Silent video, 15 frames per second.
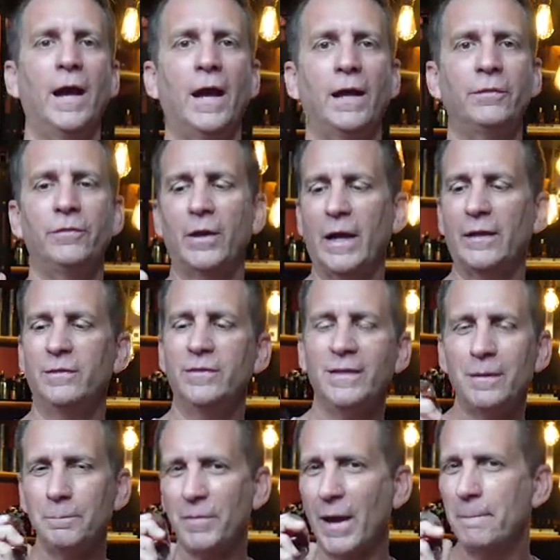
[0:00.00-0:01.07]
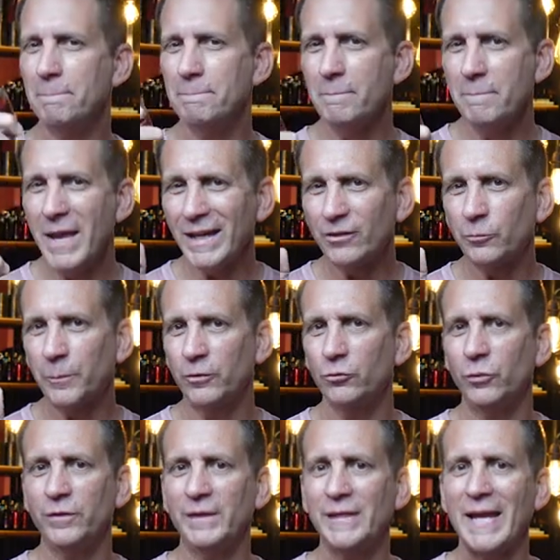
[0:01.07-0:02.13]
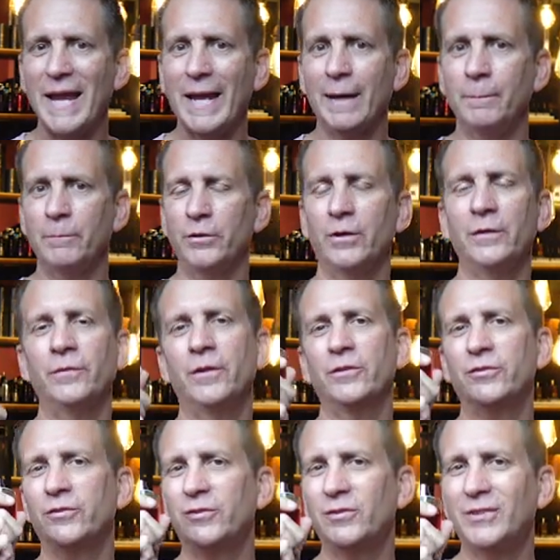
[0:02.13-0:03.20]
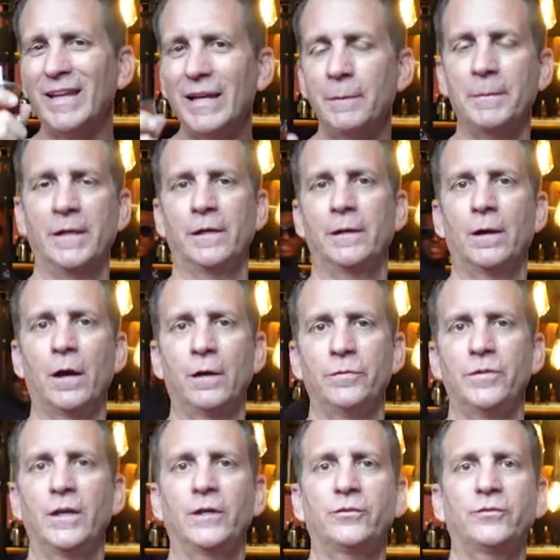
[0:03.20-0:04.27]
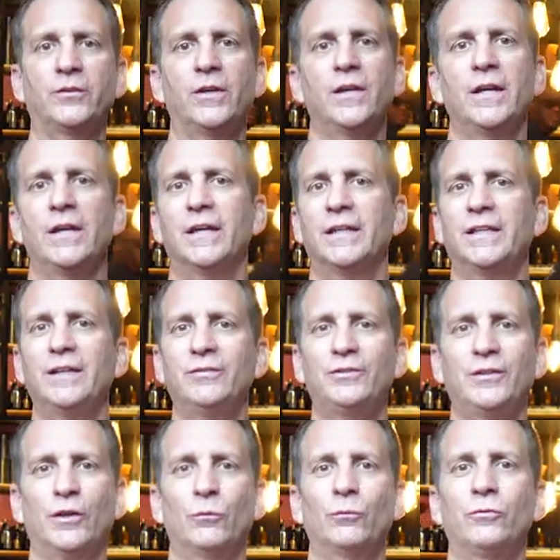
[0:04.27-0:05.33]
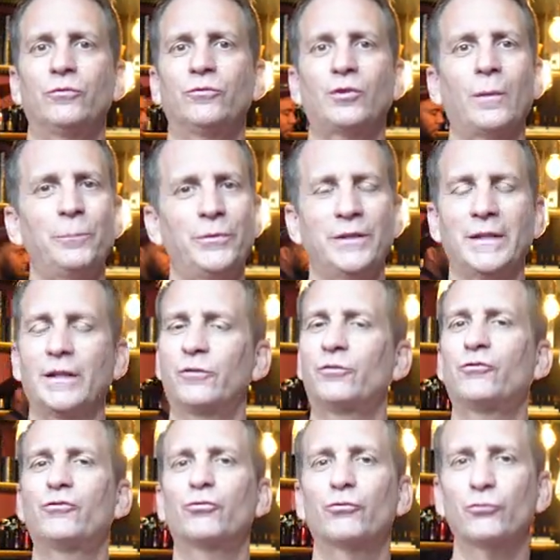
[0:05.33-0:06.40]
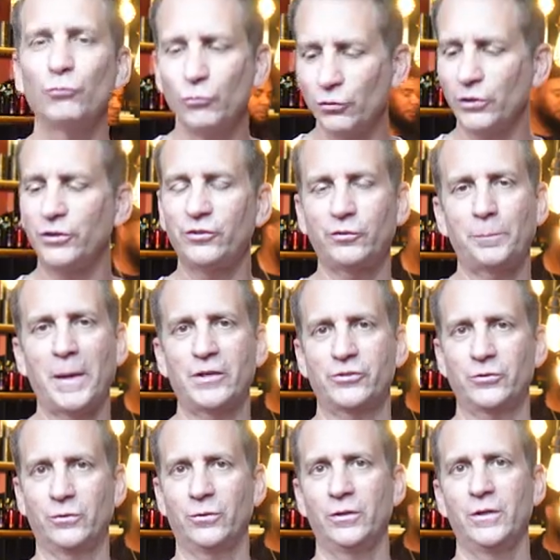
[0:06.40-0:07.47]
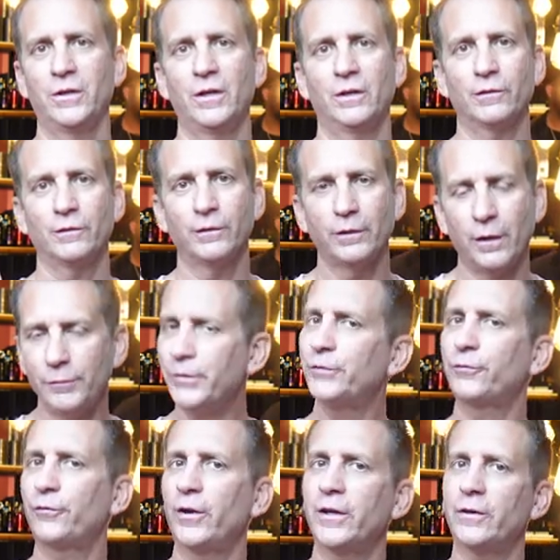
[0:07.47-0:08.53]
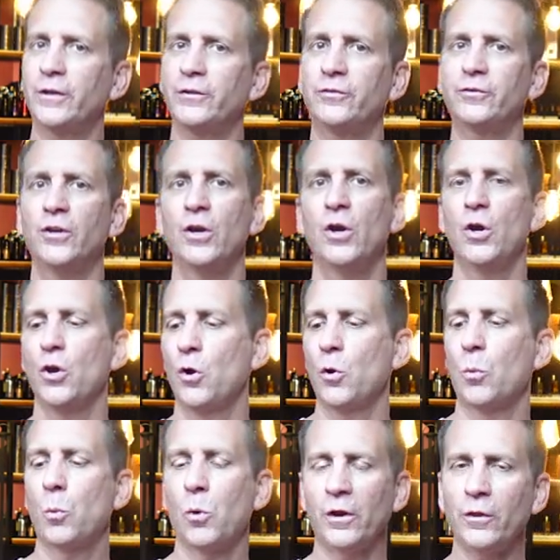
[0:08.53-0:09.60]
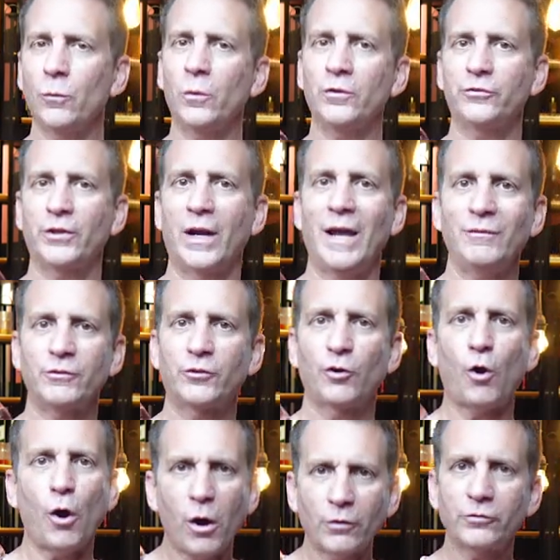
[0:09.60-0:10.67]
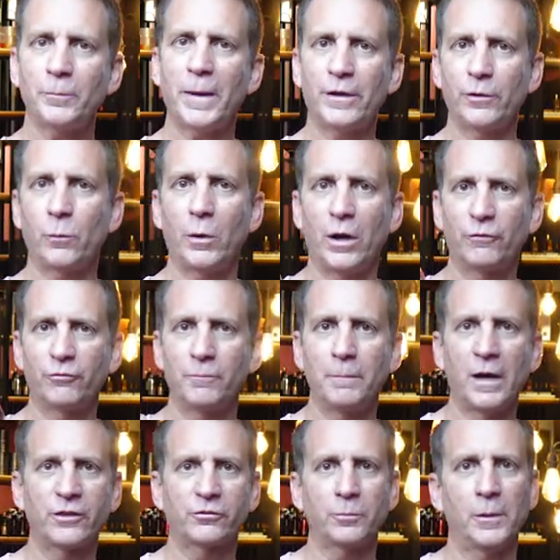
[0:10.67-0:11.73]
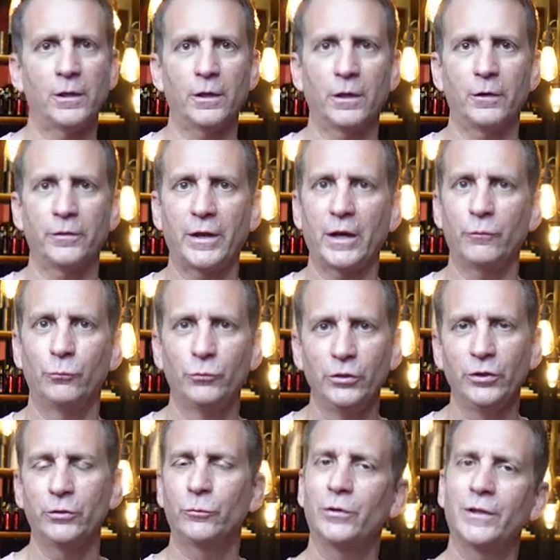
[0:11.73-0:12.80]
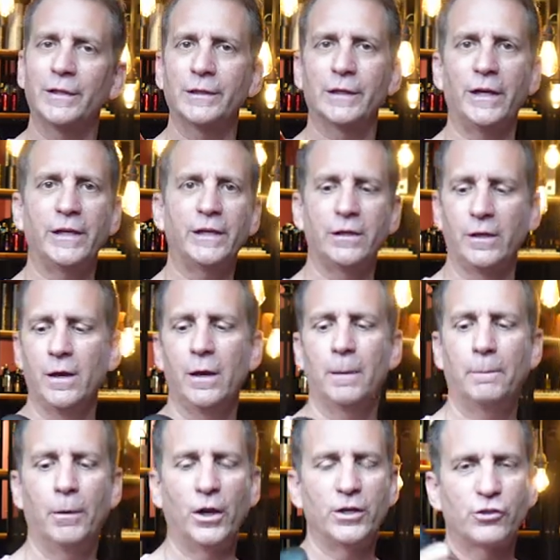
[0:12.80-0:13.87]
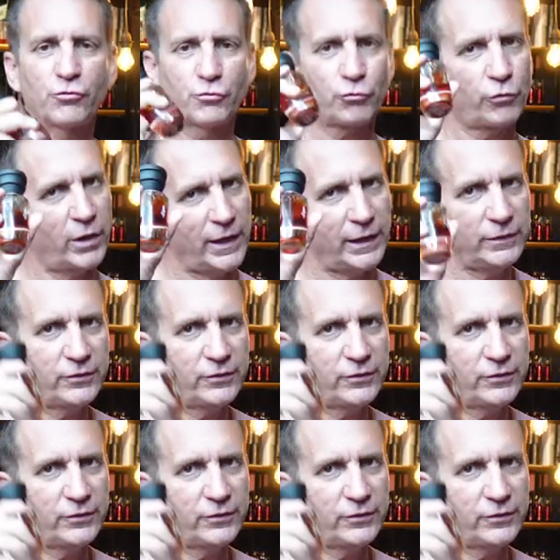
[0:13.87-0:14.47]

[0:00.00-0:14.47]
And that, that mix between the amber and the cinnamon on this gives it something that is truly special. Love this fragrance. One of the ones that I haven't talked about in a while from Masque Milano that I really, really like, but try